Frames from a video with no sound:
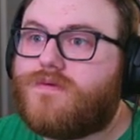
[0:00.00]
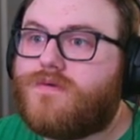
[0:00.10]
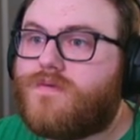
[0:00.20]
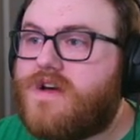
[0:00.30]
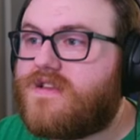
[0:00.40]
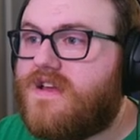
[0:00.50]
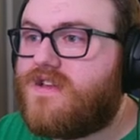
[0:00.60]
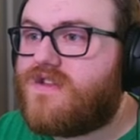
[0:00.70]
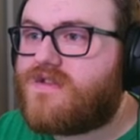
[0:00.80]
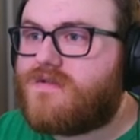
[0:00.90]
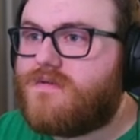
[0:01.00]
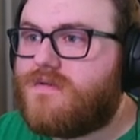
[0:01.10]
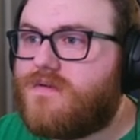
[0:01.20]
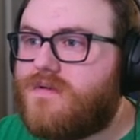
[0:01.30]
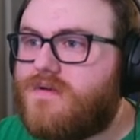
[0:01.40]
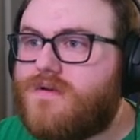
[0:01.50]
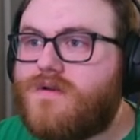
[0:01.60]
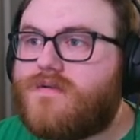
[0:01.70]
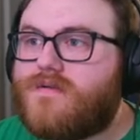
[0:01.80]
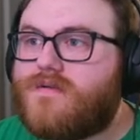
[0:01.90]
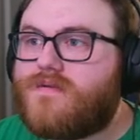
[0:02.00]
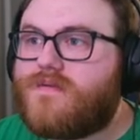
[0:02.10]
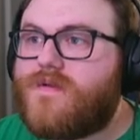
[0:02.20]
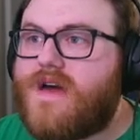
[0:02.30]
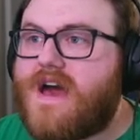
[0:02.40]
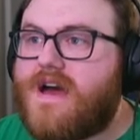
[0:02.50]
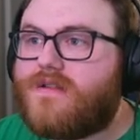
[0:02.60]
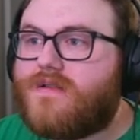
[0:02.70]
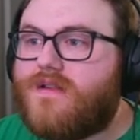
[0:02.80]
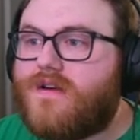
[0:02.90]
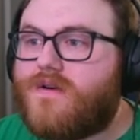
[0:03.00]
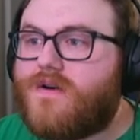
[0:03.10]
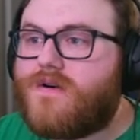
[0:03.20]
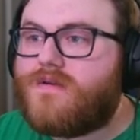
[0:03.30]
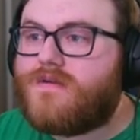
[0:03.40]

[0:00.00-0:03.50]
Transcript: Wait, did he just... That little...